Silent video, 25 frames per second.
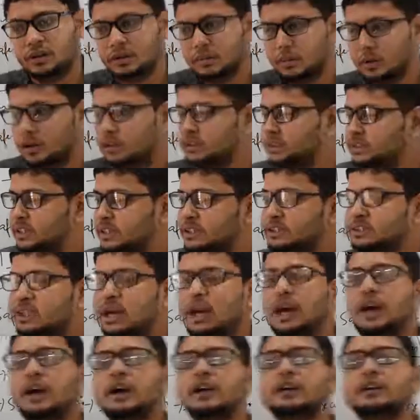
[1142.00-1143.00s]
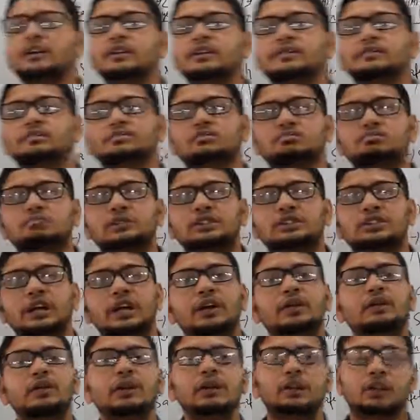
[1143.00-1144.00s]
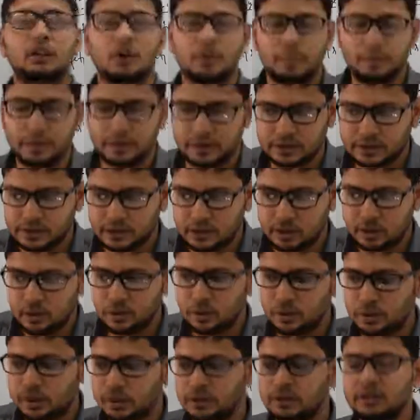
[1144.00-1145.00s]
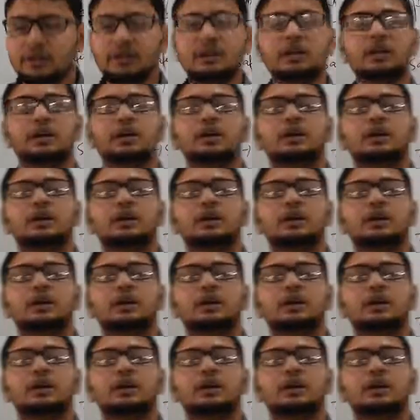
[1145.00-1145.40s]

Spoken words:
because these are general topics. You can